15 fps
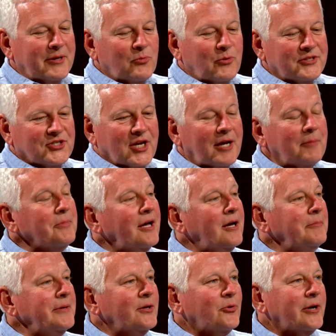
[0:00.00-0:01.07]
what's
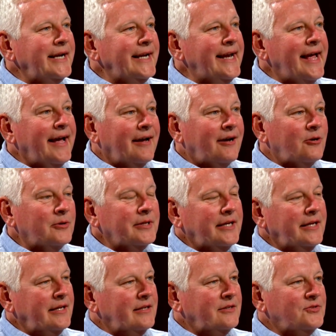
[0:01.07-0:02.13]
upcoming right now
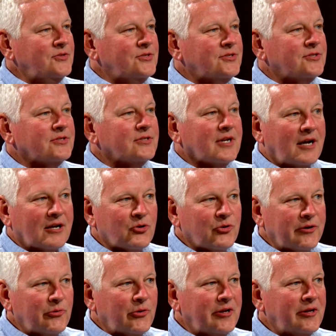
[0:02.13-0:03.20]
is
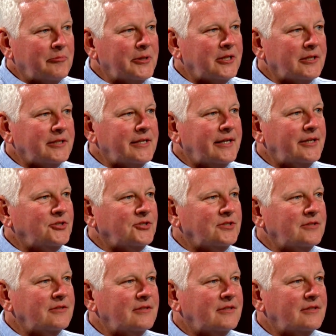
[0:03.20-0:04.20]
concrete rehabilitation.